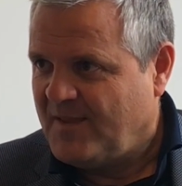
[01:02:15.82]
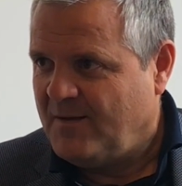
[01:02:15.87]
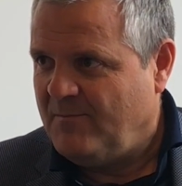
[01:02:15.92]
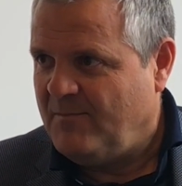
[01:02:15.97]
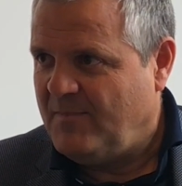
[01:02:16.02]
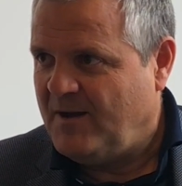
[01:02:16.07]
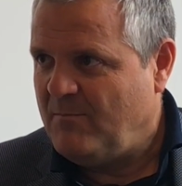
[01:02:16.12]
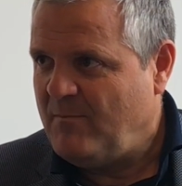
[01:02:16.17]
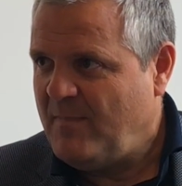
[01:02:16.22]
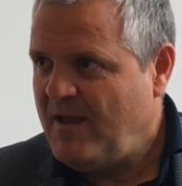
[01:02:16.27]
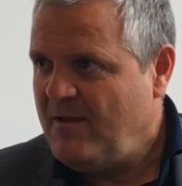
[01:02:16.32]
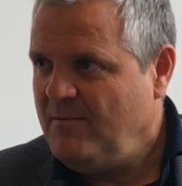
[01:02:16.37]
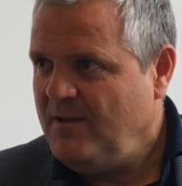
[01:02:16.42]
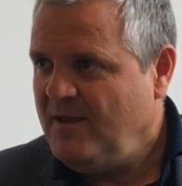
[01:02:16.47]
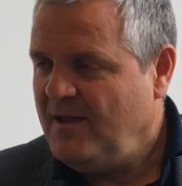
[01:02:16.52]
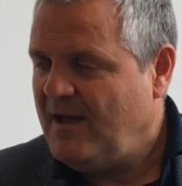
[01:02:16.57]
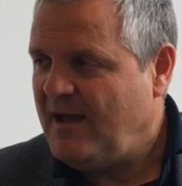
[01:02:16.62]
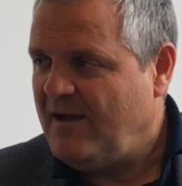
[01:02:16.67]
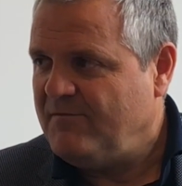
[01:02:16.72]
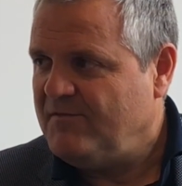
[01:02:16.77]
But
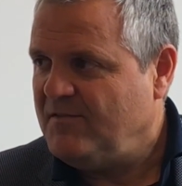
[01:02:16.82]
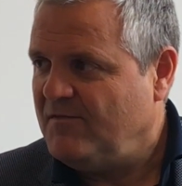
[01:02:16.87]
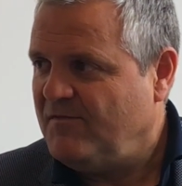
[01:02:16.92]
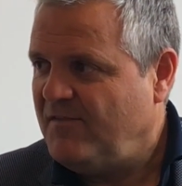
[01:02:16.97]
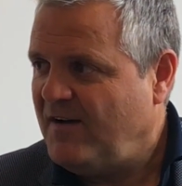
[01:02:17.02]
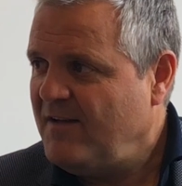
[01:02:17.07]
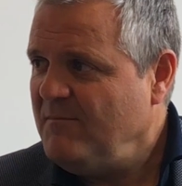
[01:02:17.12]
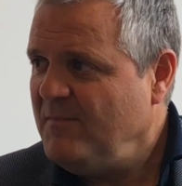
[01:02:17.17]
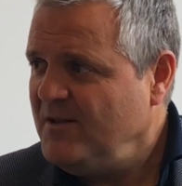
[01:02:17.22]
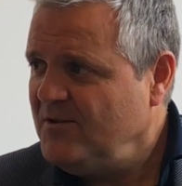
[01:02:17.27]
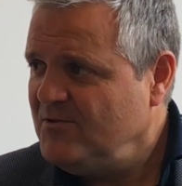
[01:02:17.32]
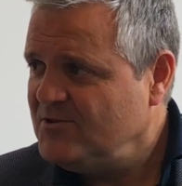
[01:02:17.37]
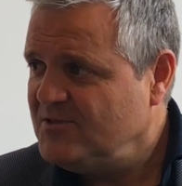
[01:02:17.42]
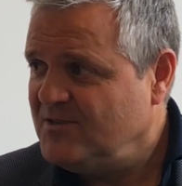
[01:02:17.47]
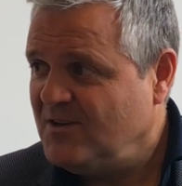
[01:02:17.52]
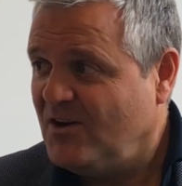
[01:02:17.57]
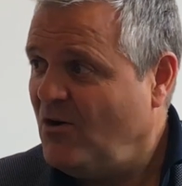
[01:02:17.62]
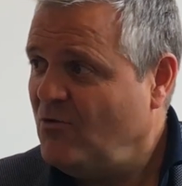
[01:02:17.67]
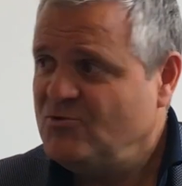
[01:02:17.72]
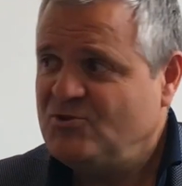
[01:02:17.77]
maybe after 5 minutes,
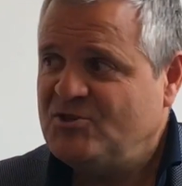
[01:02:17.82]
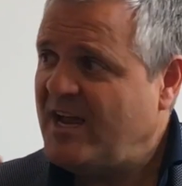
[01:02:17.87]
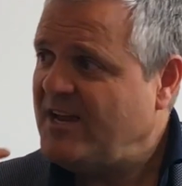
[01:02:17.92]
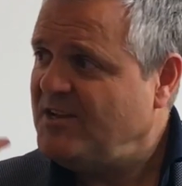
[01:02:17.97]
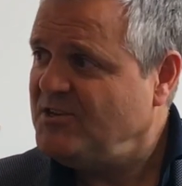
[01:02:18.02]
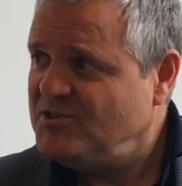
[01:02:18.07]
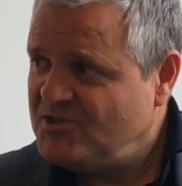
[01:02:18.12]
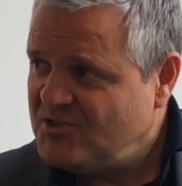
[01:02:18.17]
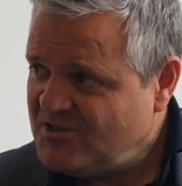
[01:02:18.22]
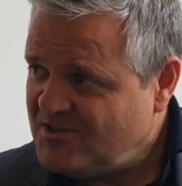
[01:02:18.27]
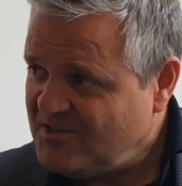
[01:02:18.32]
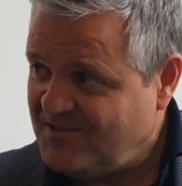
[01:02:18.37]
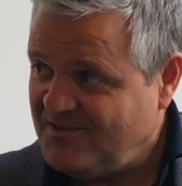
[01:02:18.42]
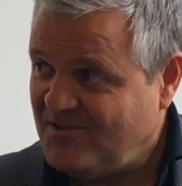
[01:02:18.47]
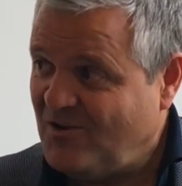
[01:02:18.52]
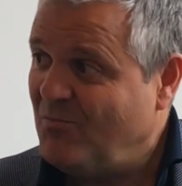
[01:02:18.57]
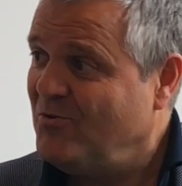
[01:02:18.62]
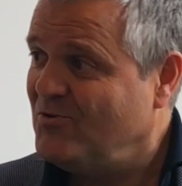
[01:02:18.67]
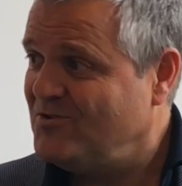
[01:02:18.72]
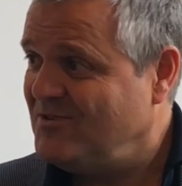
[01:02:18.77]
the coach changed,
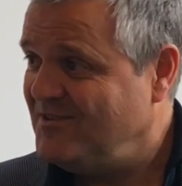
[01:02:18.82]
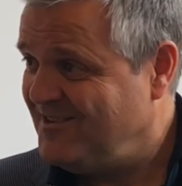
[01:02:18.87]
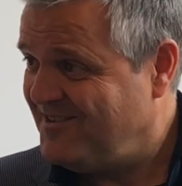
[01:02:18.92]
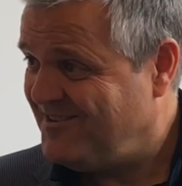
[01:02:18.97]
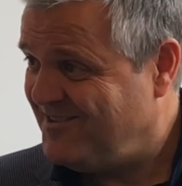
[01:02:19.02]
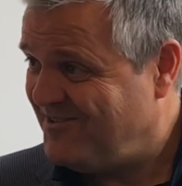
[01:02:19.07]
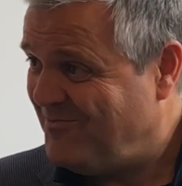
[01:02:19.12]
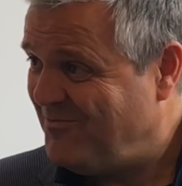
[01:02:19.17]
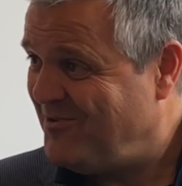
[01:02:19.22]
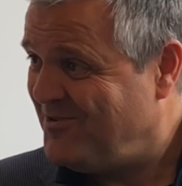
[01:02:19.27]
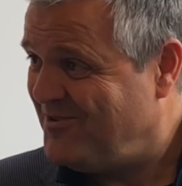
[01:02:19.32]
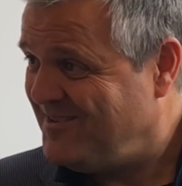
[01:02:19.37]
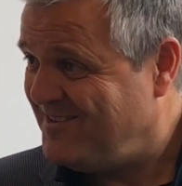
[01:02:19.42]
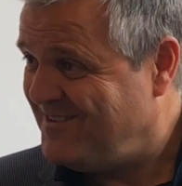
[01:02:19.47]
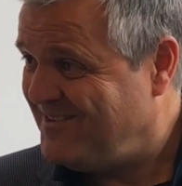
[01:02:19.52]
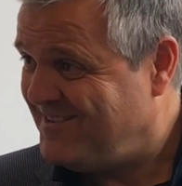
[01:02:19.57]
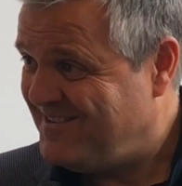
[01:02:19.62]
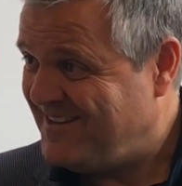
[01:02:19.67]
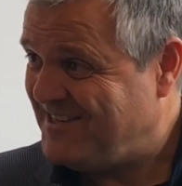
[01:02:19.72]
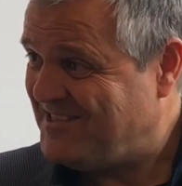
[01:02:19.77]

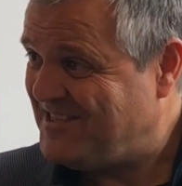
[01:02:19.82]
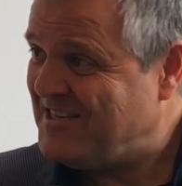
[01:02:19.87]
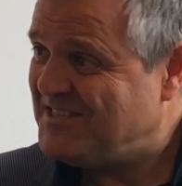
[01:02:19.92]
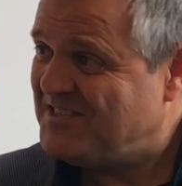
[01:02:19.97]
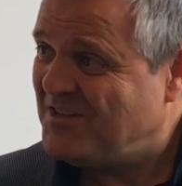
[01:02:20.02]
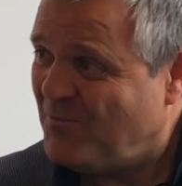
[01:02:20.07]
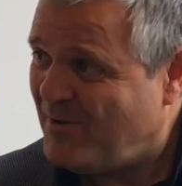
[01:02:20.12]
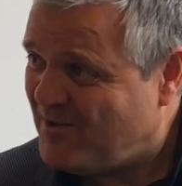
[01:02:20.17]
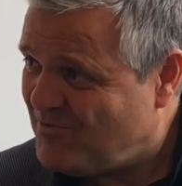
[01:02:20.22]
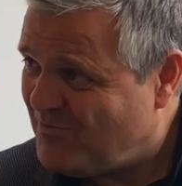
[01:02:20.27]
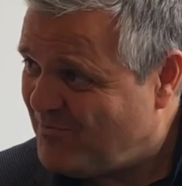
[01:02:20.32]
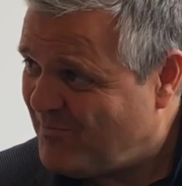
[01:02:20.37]
they changed the way to